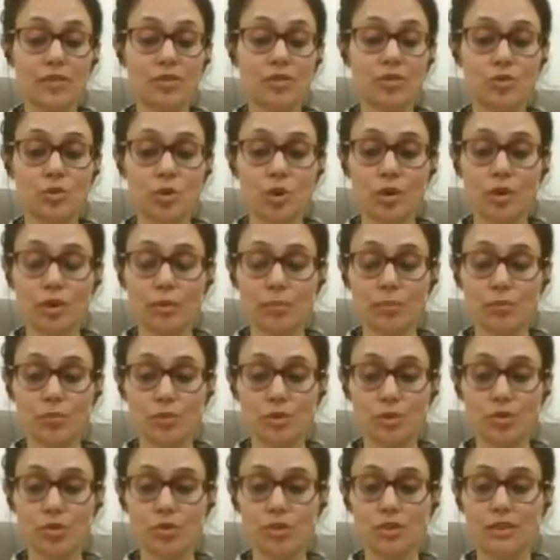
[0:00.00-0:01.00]
strong
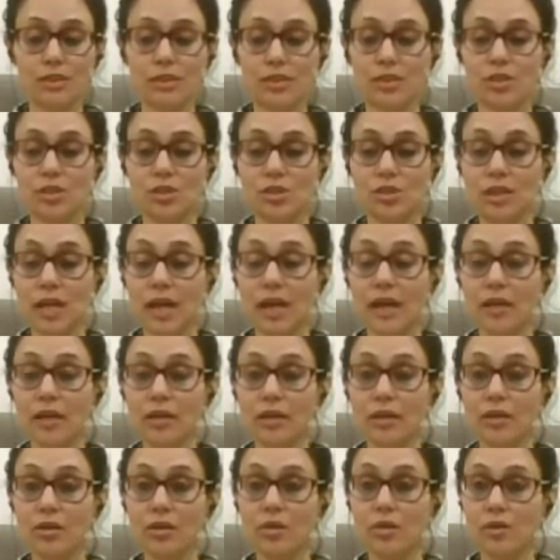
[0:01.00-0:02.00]
emotions such as
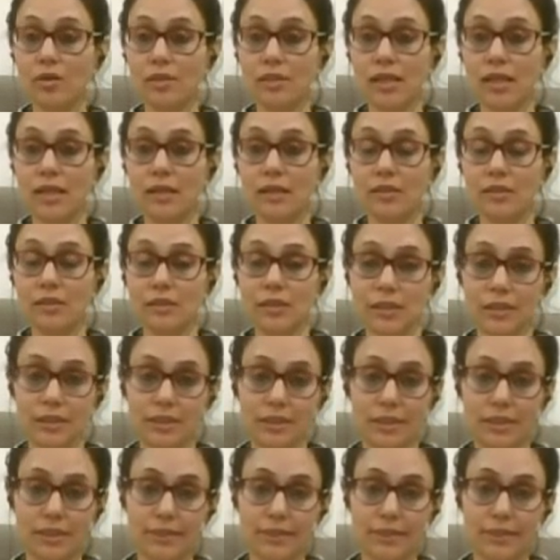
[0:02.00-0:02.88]
anger or sadness.